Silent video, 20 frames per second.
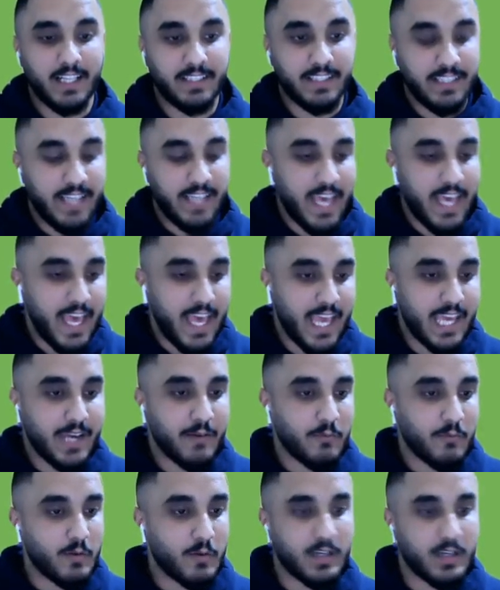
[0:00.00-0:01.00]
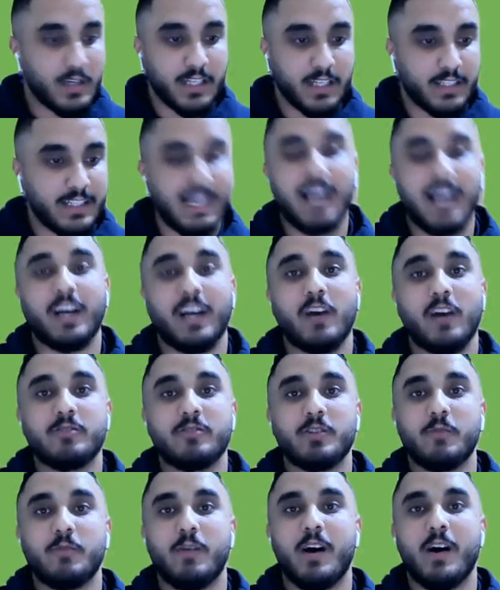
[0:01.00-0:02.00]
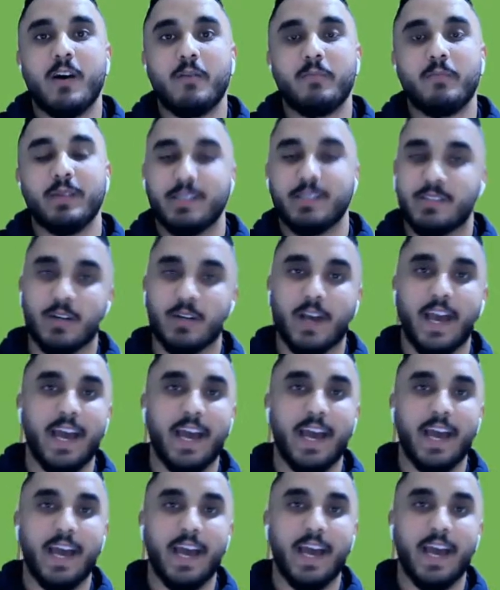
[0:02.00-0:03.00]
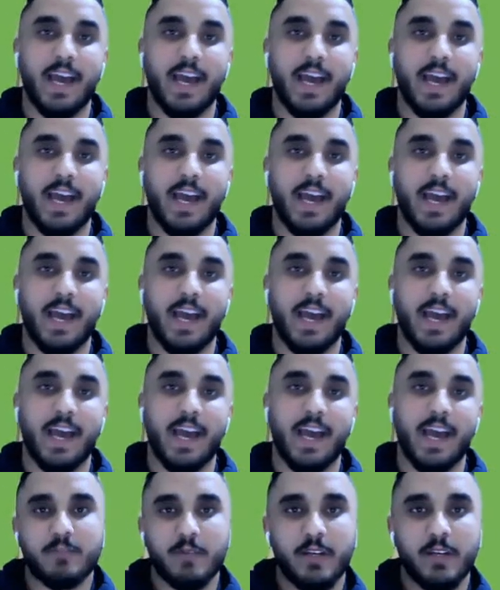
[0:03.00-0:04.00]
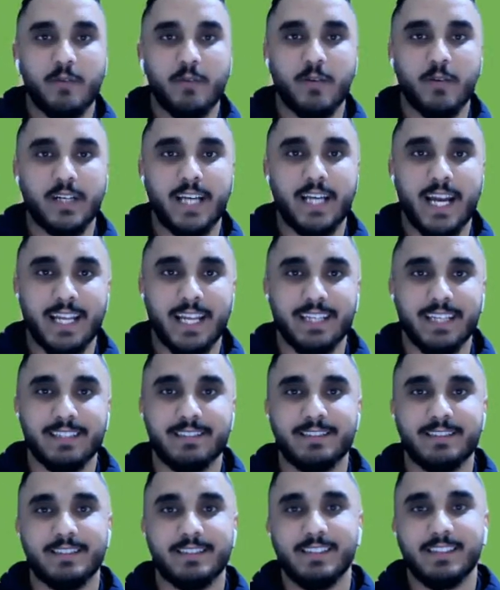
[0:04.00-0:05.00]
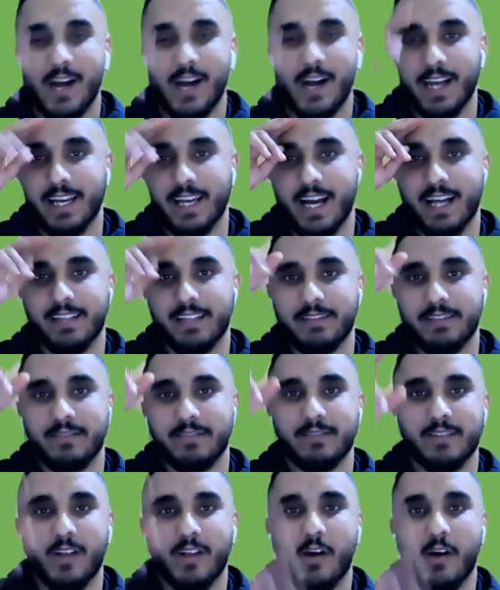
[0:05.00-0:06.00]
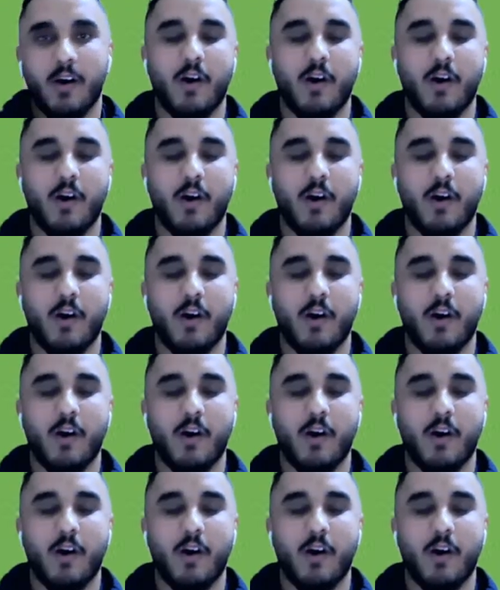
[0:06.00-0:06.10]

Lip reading: Today, where it did not go so well, but it's okay. Hopefully next week we'll get it. All right, guys.